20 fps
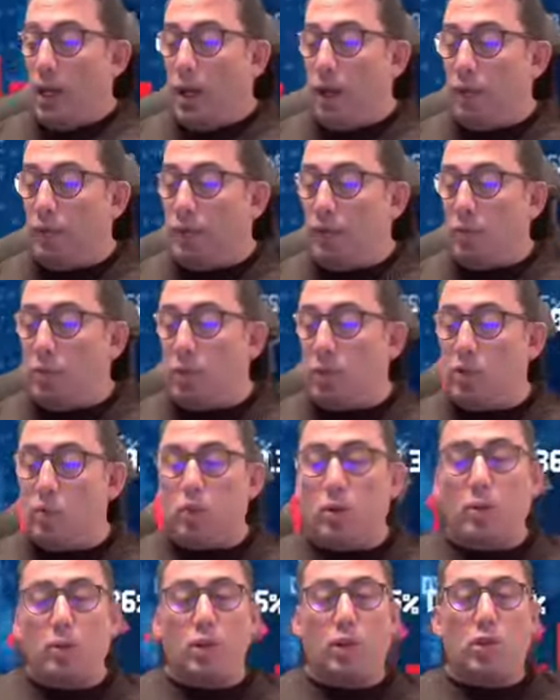
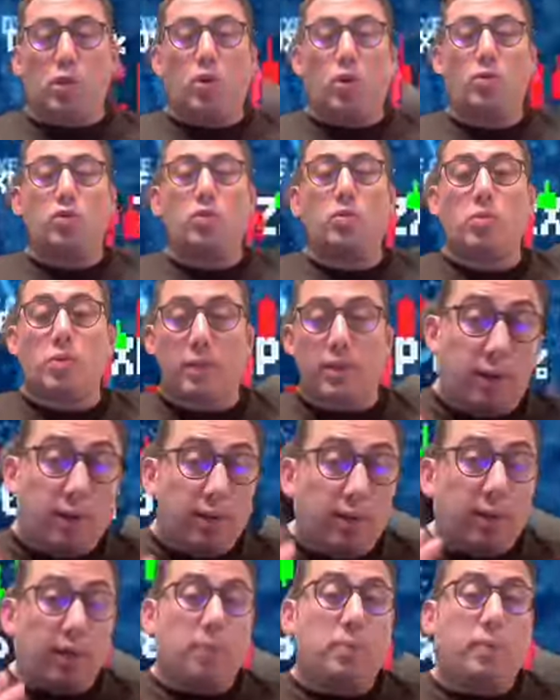Afterwards, we will go to
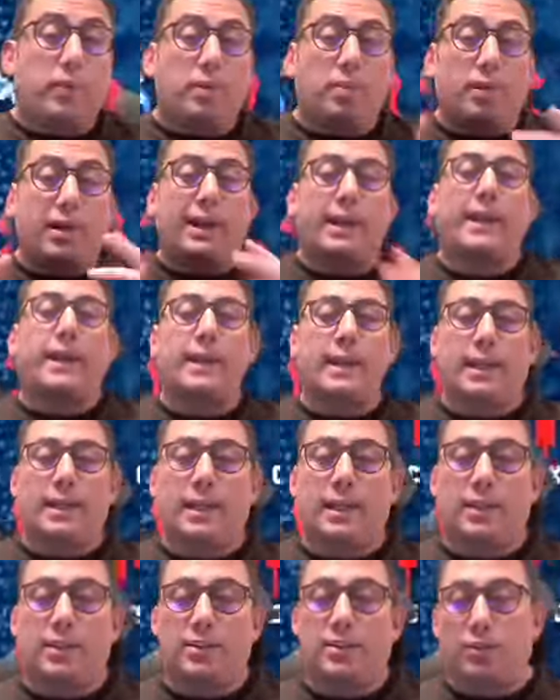deeper market
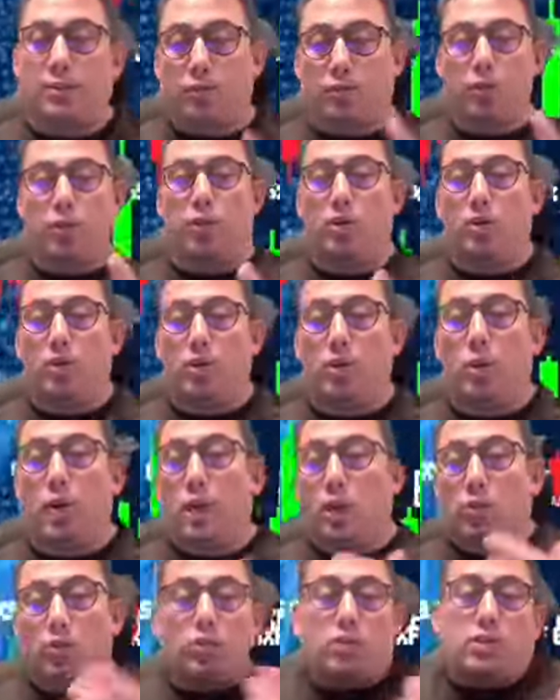analysis for you
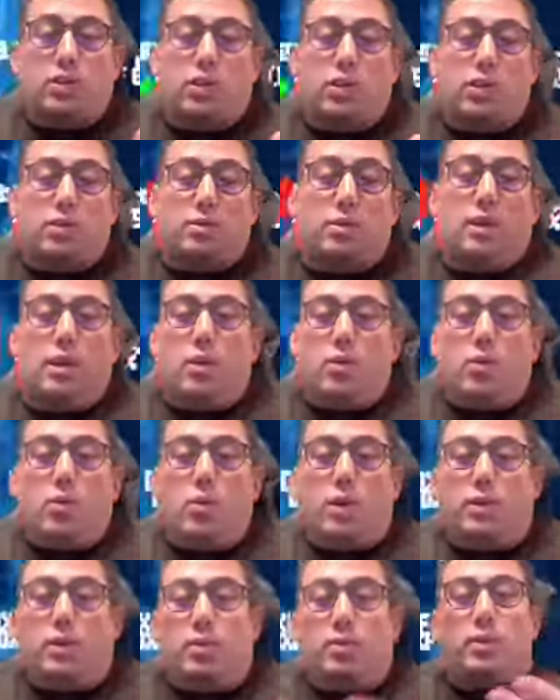to see
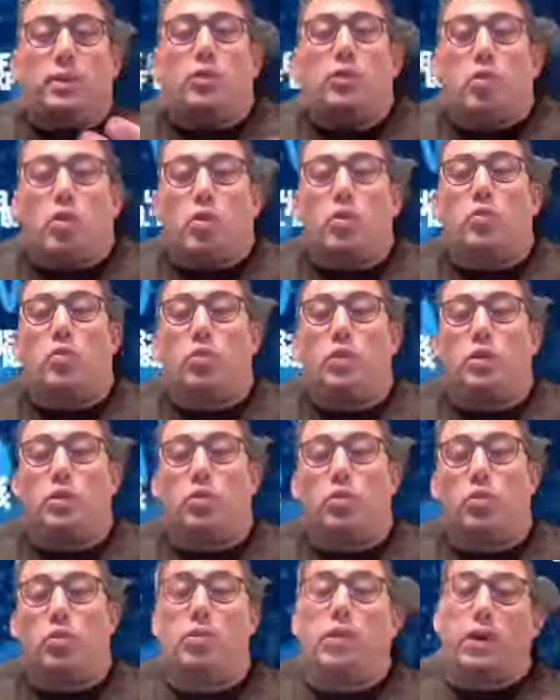what the Bitcoin will
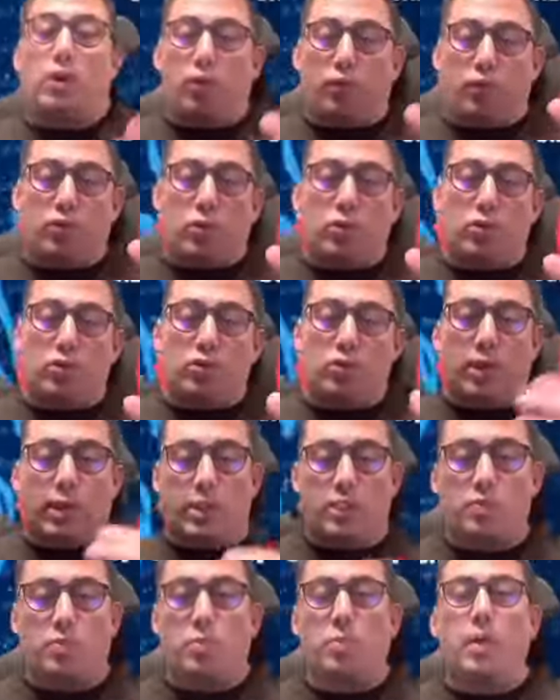do, of course,
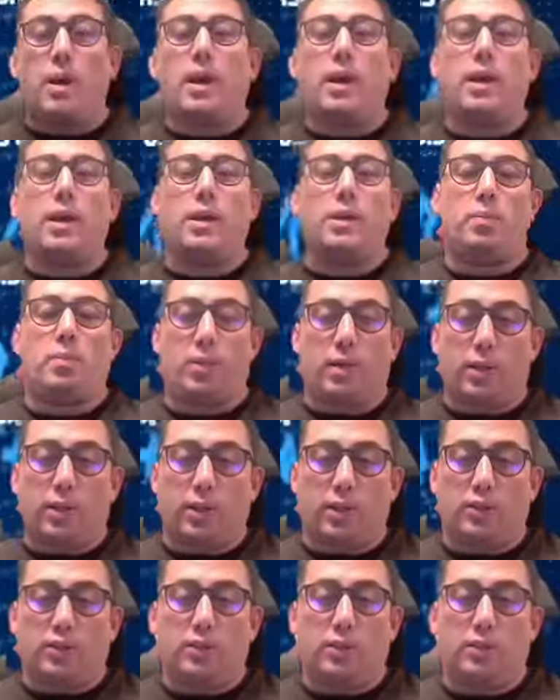it's my
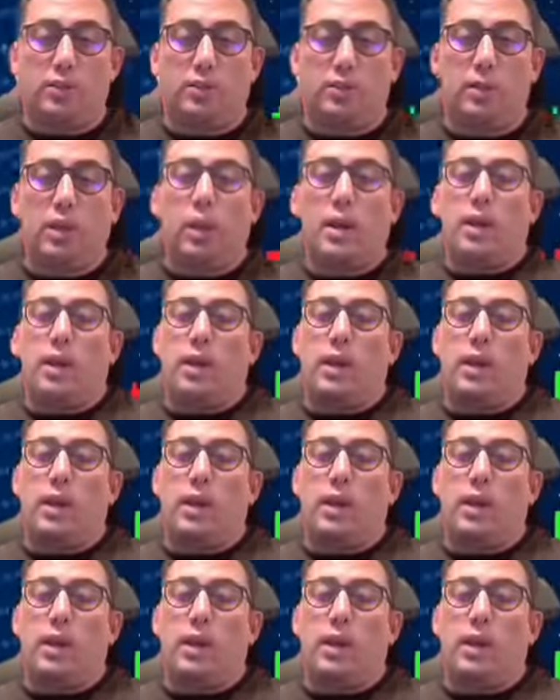predictions.